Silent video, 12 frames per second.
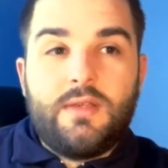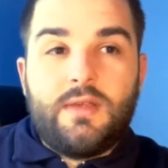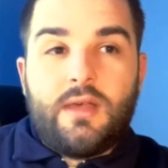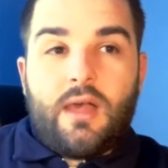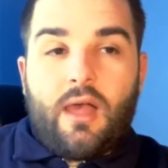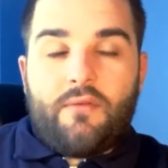
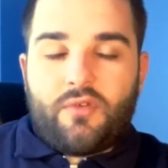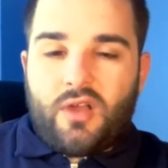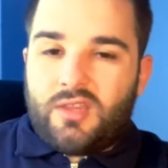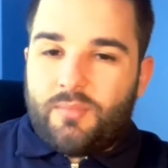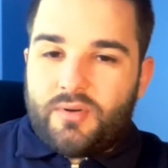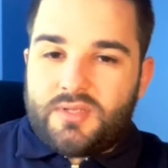I forgot the
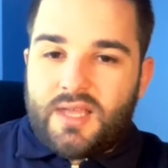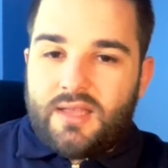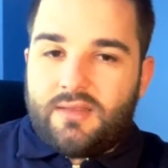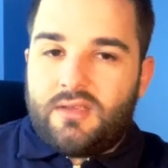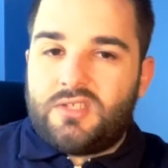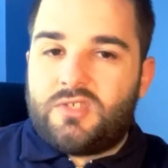
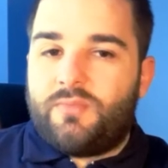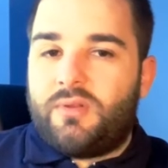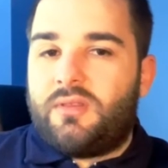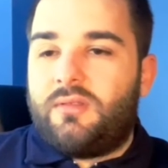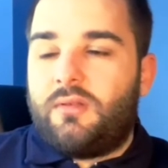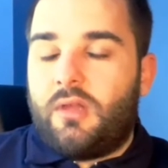percentage, but
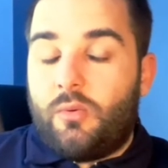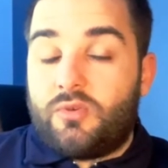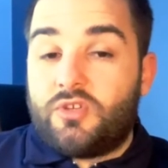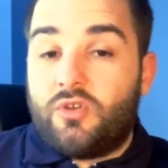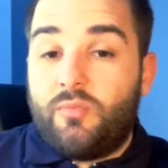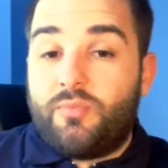it was a
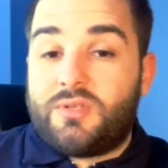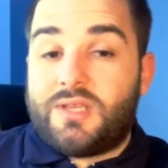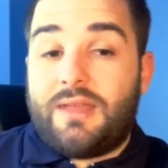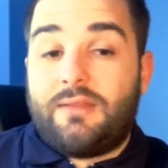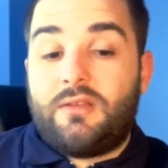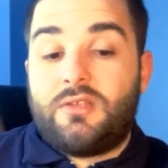good
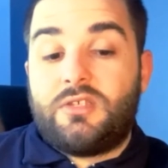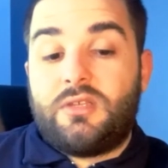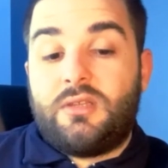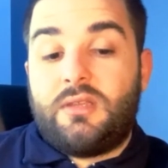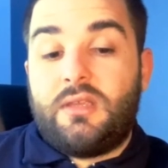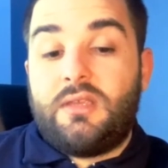percentage.
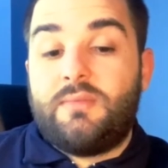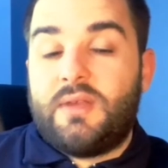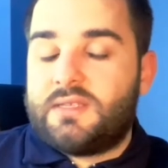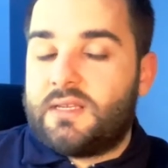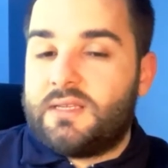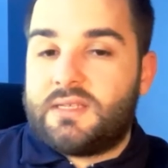He
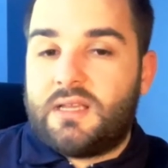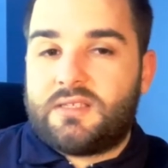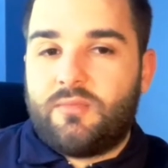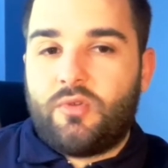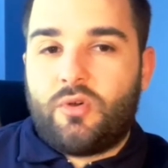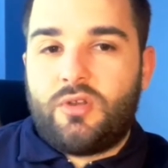basically said
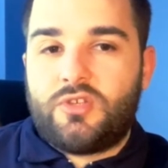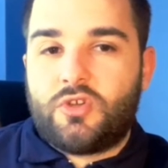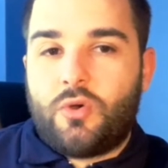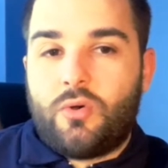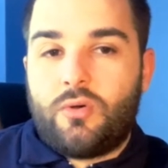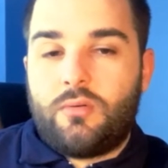Sampdoria
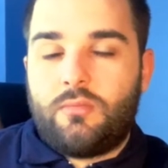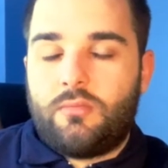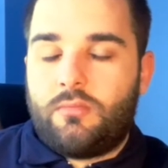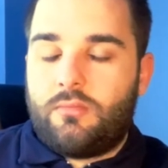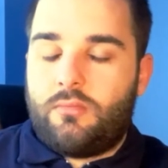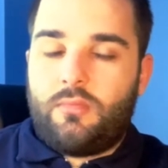score
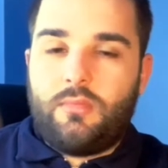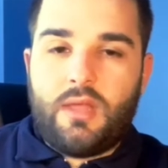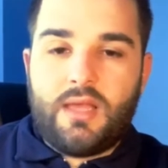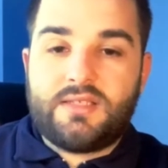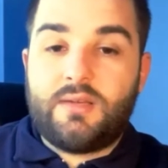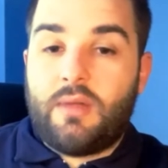
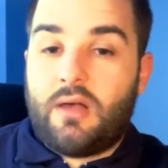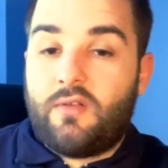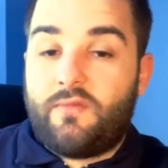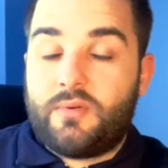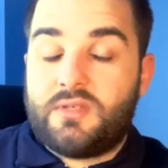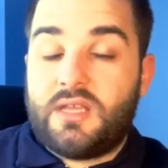X amount of
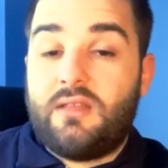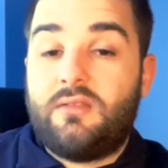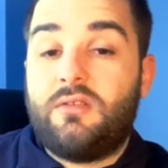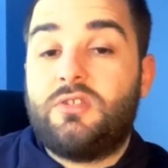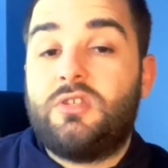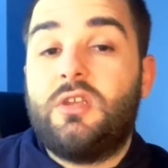
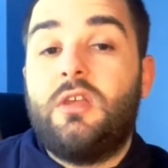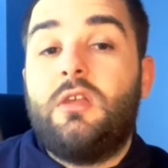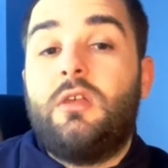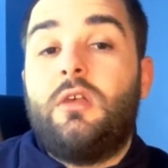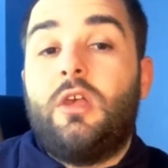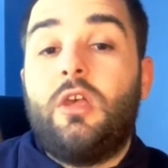percentage
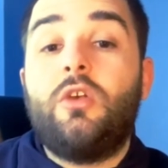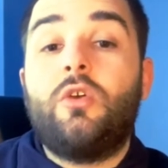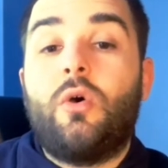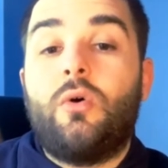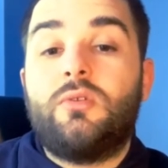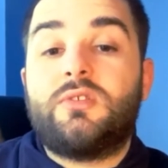in
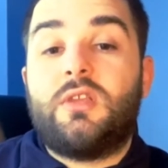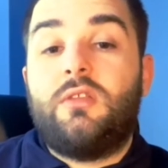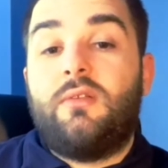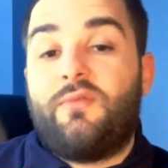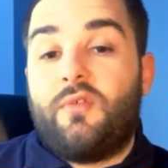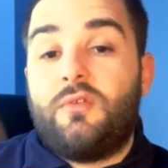goals in the
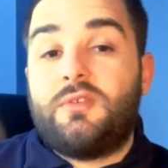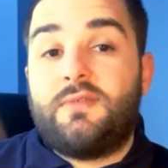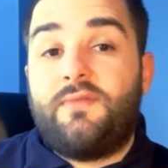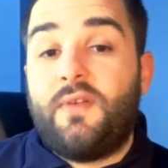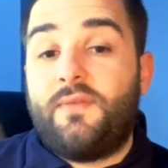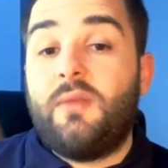first
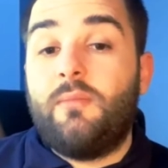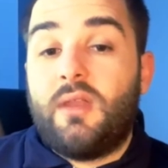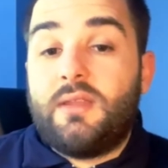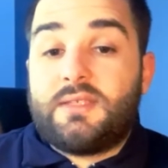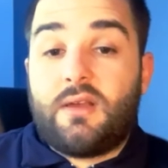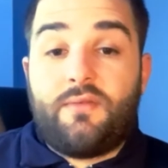50
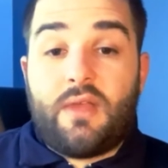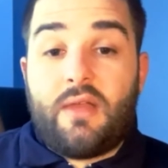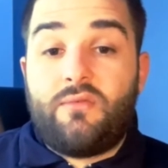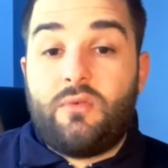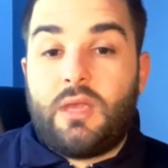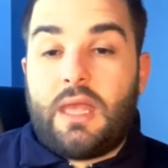minutes of
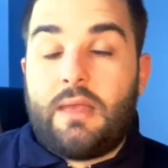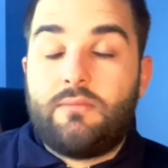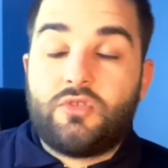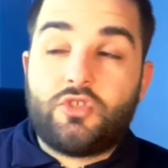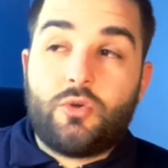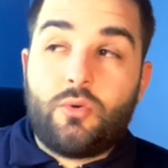every game.
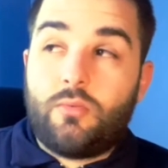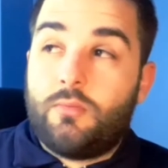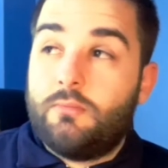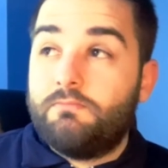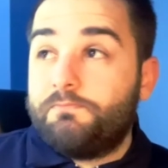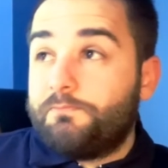So
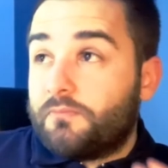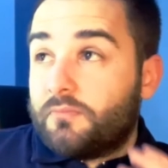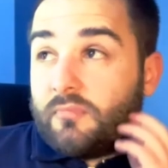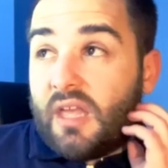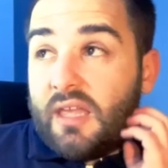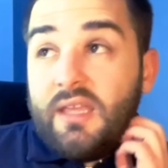
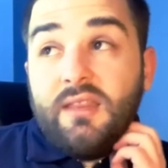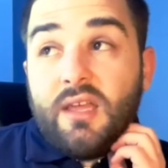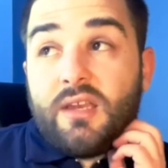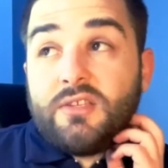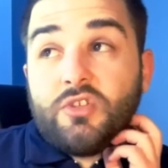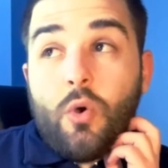he did
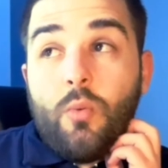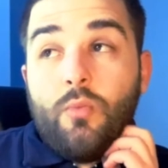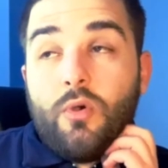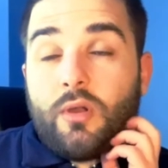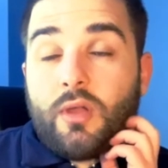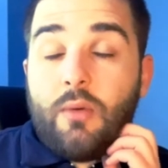his
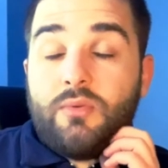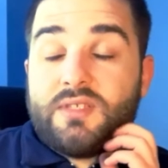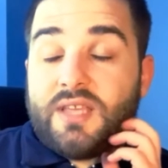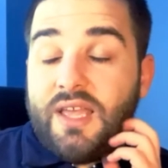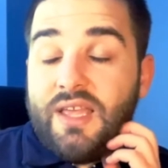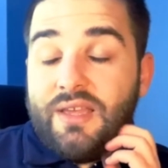homework, I would
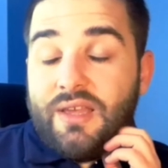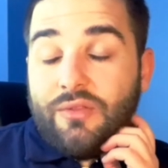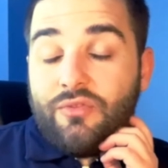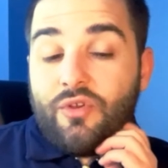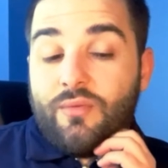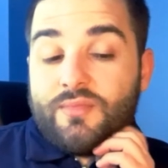say, in
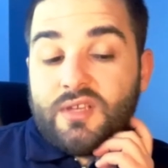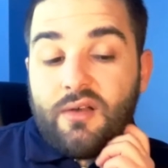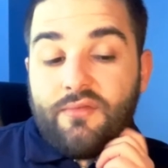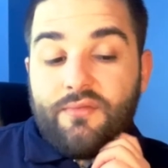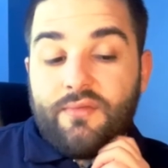terms of,